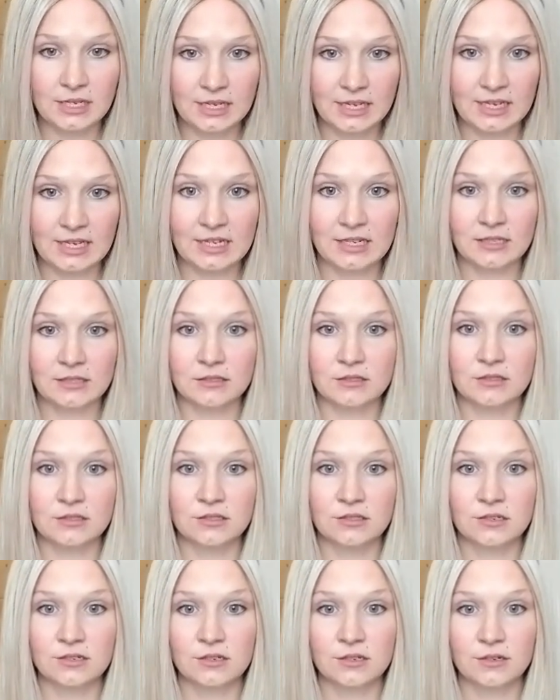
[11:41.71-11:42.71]
hands
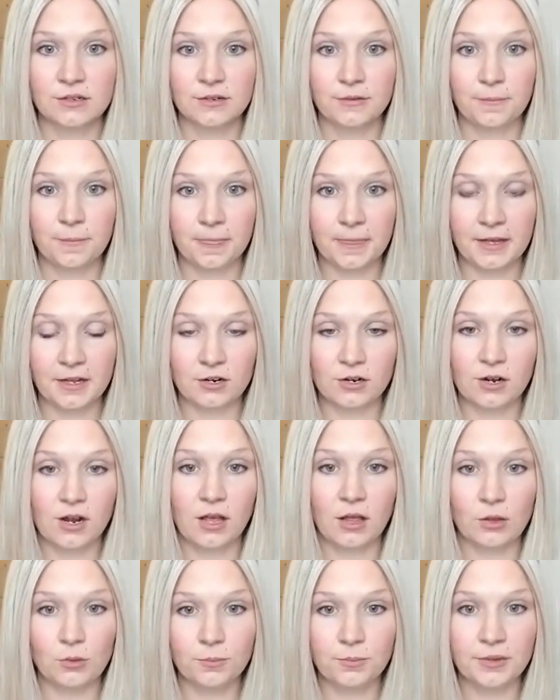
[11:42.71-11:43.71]
that are
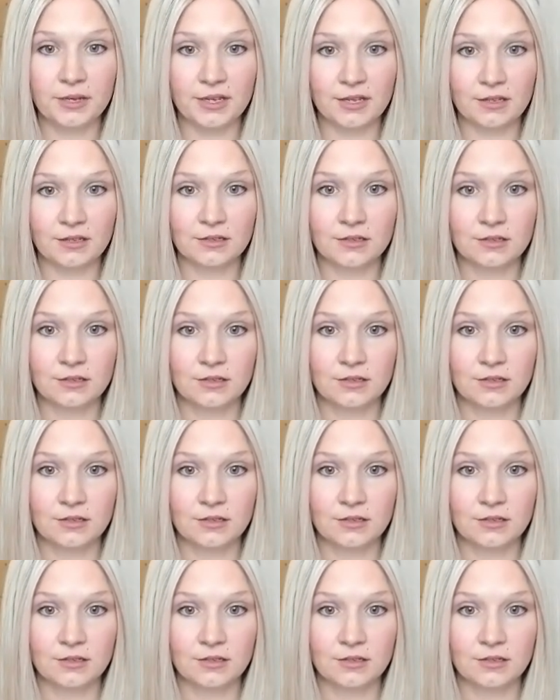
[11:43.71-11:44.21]
helping